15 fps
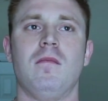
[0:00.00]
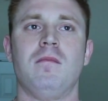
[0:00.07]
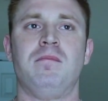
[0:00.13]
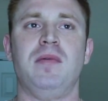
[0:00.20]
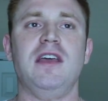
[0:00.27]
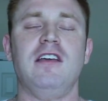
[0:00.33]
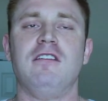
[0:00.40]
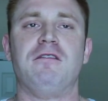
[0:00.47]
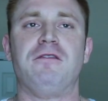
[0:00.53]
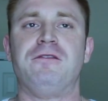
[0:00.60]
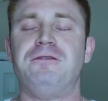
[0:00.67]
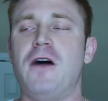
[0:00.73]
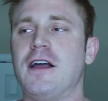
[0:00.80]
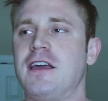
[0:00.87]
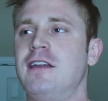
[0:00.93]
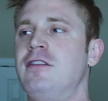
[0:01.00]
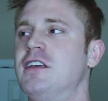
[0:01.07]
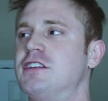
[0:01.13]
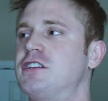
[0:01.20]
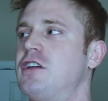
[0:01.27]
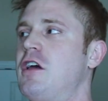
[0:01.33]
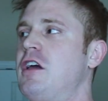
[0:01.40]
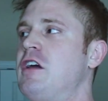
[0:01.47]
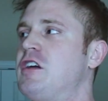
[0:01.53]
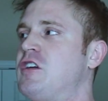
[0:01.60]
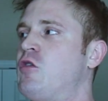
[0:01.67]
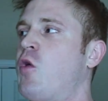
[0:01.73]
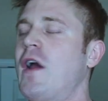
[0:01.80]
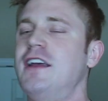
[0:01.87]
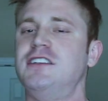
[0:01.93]
be fucking this
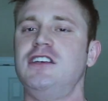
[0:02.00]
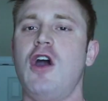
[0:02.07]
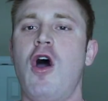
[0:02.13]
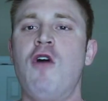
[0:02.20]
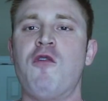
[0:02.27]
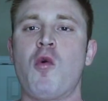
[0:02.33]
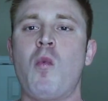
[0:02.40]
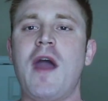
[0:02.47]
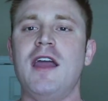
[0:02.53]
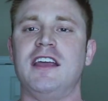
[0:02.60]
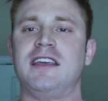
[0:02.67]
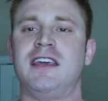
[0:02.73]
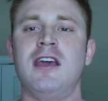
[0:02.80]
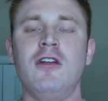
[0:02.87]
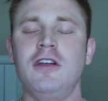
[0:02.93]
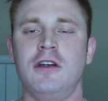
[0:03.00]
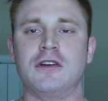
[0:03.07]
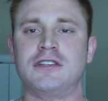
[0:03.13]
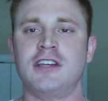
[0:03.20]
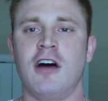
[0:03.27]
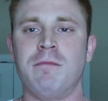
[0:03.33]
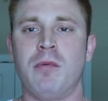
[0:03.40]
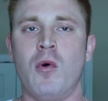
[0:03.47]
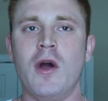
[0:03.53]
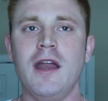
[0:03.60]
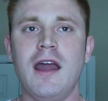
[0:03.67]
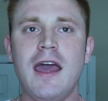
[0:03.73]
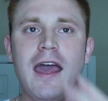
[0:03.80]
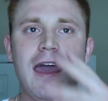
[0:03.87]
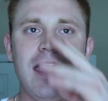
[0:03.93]
crazy overweight killing yourself point,
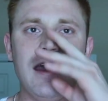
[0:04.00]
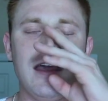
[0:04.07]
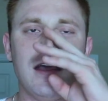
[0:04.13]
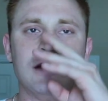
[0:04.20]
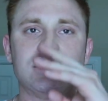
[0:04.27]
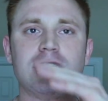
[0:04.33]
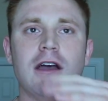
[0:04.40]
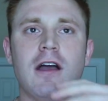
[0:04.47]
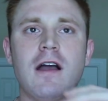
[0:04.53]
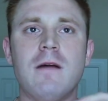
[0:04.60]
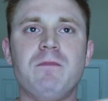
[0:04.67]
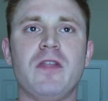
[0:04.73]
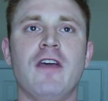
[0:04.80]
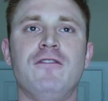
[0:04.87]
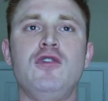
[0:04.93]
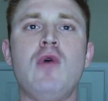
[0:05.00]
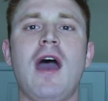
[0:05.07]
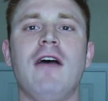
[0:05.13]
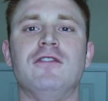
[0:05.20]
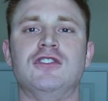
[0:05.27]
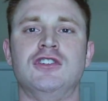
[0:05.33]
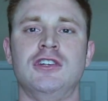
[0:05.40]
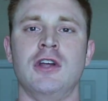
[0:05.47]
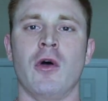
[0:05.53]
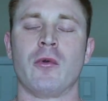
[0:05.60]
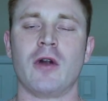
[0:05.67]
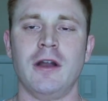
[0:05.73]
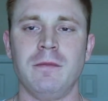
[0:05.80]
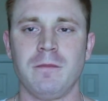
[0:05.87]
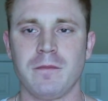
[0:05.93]
is if you have
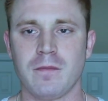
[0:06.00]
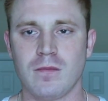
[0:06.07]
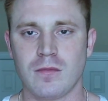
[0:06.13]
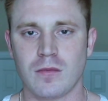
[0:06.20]
children,